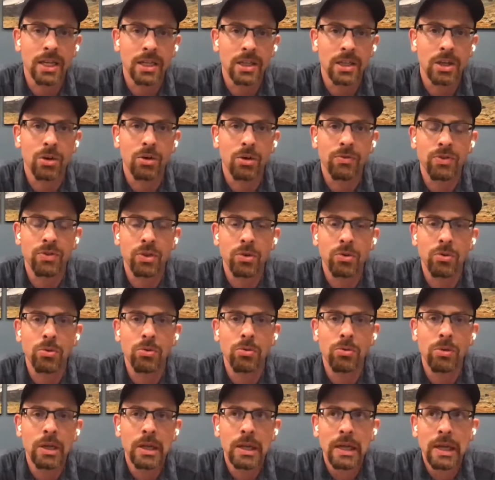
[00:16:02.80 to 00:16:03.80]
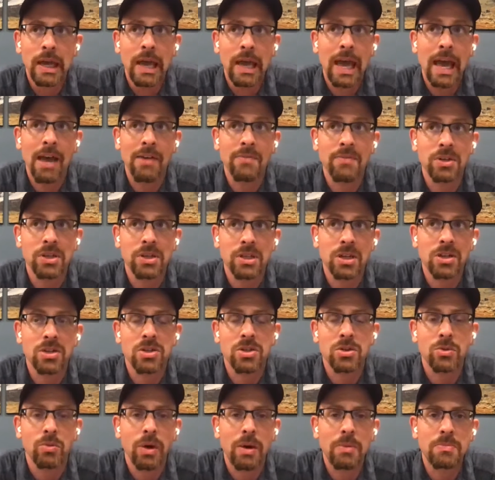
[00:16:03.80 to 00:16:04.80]
You know, if you haven't
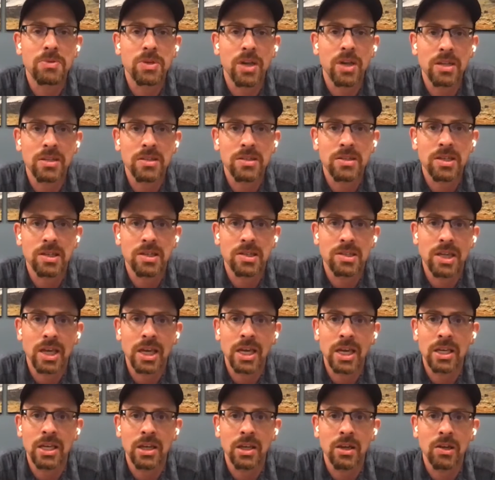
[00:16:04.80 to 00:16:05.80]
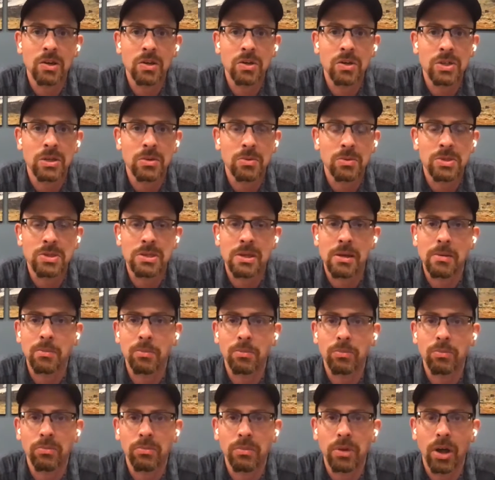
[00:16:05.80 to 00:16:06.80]
touched a website in 6 to 8 years and it was
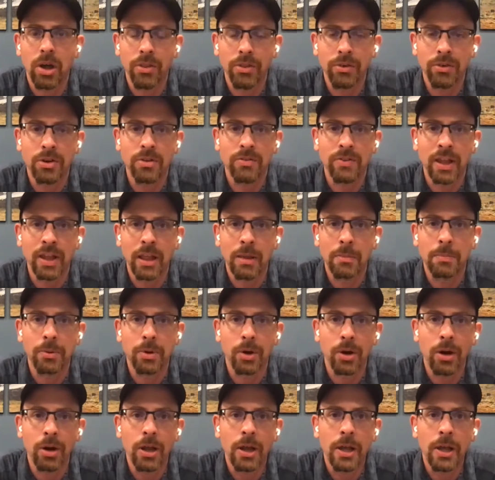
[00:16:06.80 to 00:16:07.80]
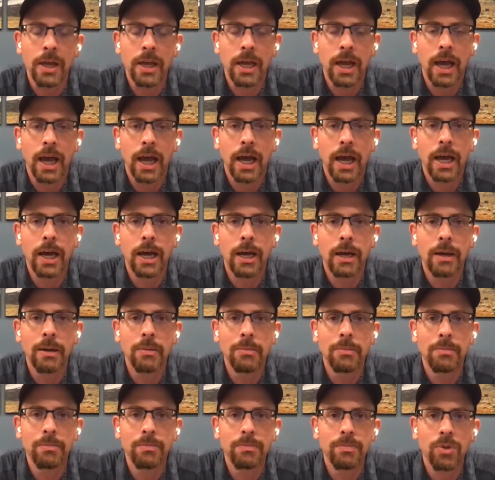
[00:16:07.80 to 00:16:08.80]
some other developer,
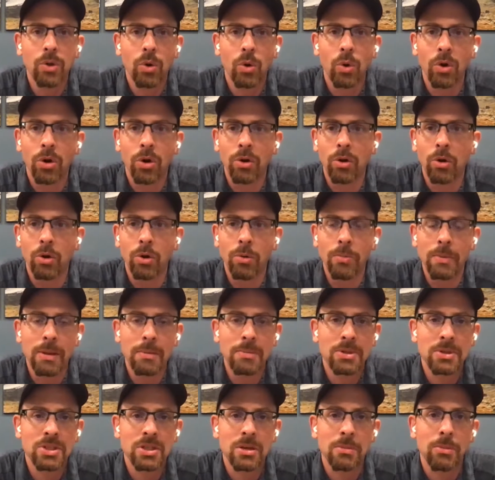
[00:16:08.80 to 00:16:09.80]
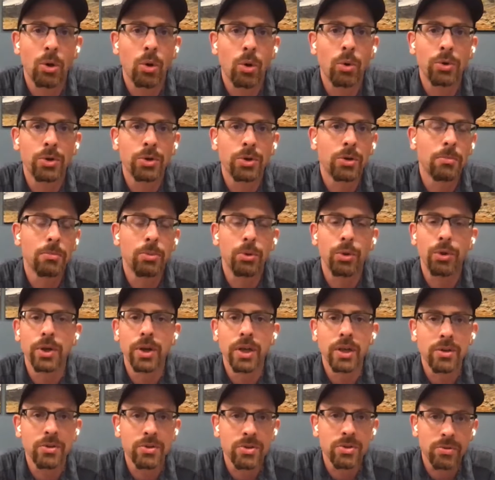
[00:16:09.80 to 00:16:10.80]
or maybe some older
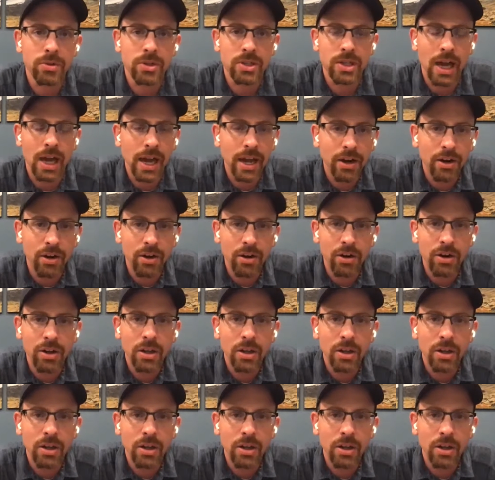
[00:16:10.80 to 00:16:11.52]
employee who's retired,